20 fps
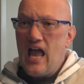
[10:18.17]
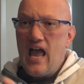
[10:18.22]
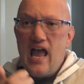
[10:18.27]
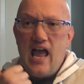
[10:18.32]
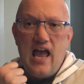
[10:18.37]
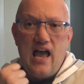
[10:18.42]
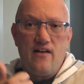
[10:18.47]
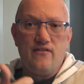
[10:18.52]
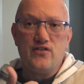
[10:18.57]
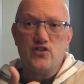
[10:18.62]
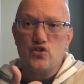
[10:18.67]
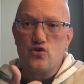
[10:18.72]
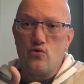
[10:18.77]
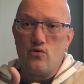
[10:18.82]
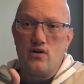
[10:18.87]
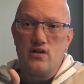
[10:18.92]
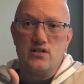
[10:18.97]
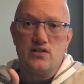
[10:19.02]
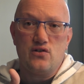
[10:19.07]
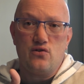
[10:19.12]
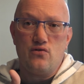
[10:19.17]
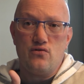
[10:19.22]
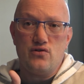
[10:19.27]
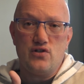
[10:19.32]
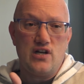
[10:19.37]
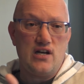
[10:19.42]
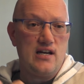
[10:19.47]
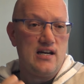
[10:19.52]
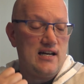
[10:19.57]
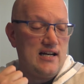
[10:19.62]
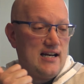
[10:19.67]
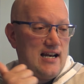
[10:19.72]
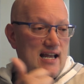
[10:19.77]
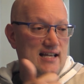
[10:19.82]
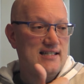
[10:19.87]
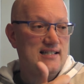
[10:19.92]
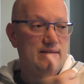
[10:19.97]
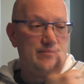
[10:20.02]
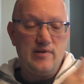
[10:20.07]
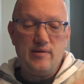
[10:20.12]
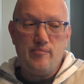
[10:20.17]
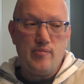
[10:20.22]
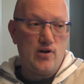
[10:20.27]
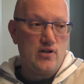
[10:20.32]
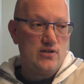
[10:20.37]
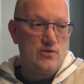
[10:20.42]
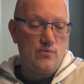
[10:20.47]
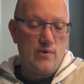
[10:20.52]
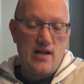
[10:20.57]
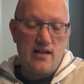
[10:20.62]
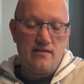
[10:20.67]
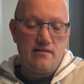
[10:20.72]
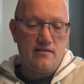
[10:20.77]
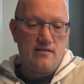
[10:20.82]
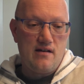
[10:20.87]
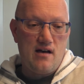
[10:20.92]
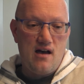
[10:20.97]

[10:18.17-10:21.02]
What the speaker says: have a shore excursion, and it has to be booked with